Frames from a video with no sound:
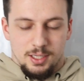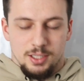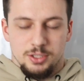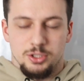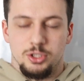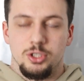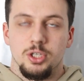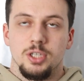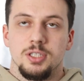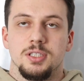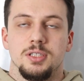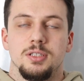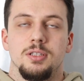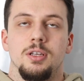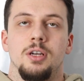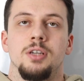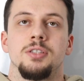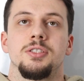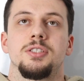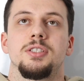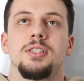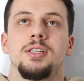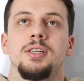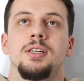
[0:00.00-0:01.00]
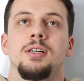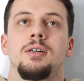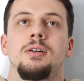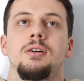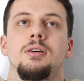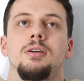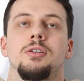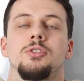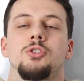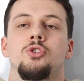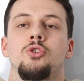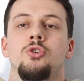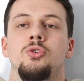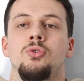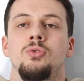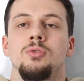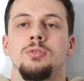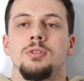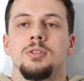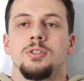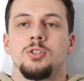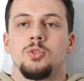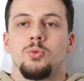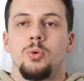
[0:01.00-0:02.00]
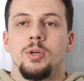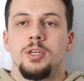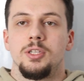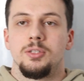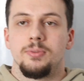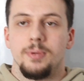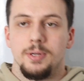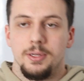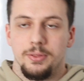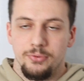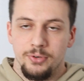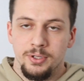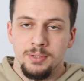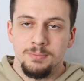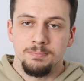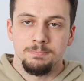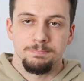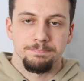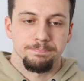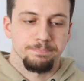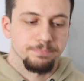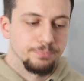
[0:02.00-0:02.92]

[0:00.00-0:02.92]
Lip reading: just until June 2023.